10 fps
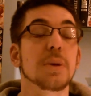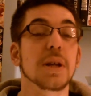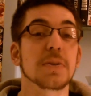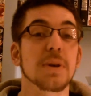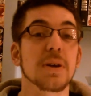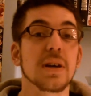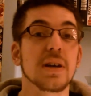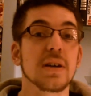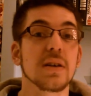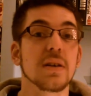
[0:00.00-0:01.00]
But that's about
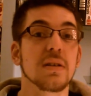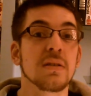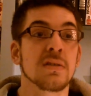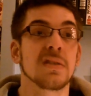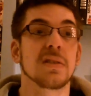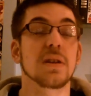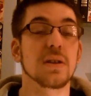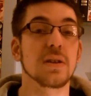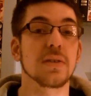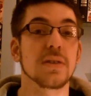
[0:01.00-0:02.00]
it. You
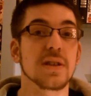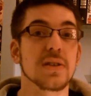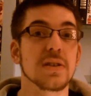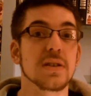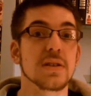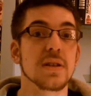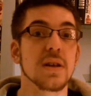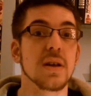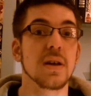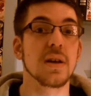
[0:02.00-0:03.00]
know, nothing serious.
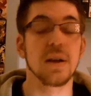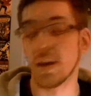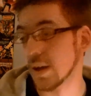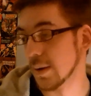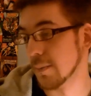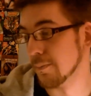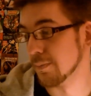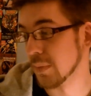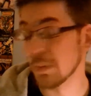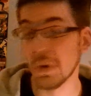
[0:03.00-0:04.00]
Um,
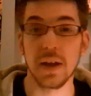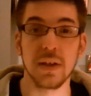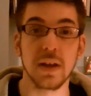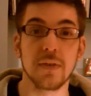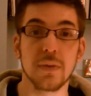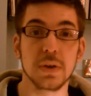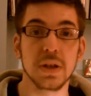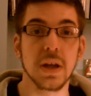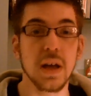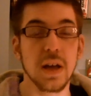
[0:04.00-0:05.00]
but yeah, thank you for
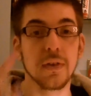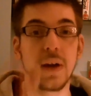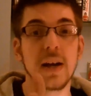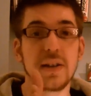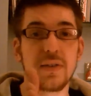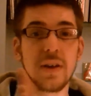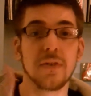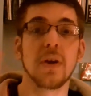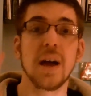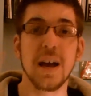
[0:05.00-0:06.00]
watching. If you had,
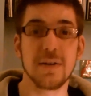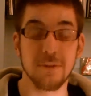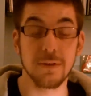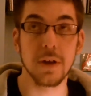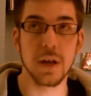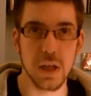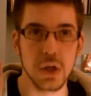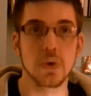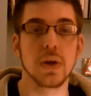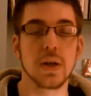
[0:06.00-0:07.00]
if you have
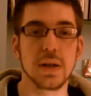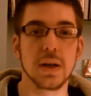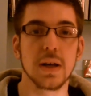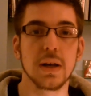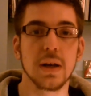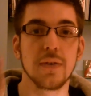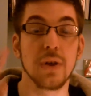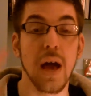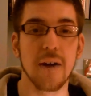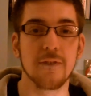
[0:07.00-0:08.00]
enjoyed, uh, if
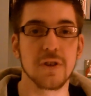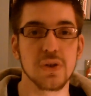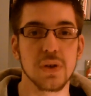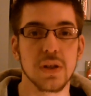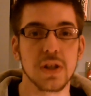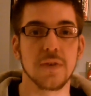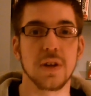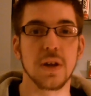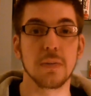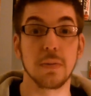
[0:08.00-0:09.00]
you have enjoyed this
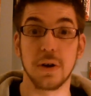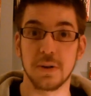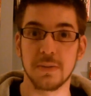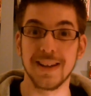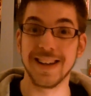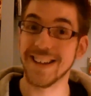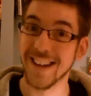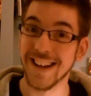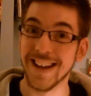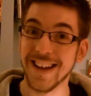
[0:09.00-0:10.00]
video, pardon me.
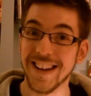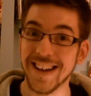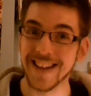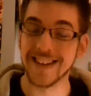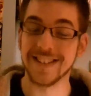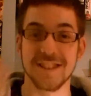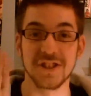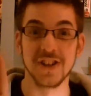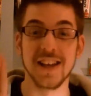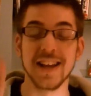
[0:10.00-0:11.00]
I'm gonna
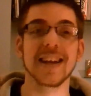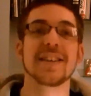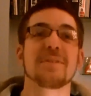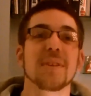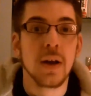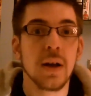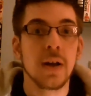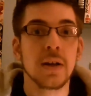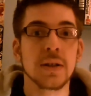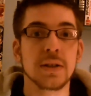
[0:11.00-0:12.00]
try that again.
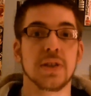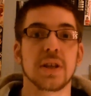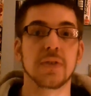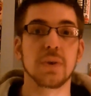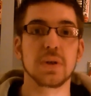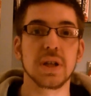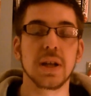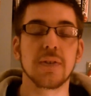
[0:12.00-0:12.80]
So thanks for watching.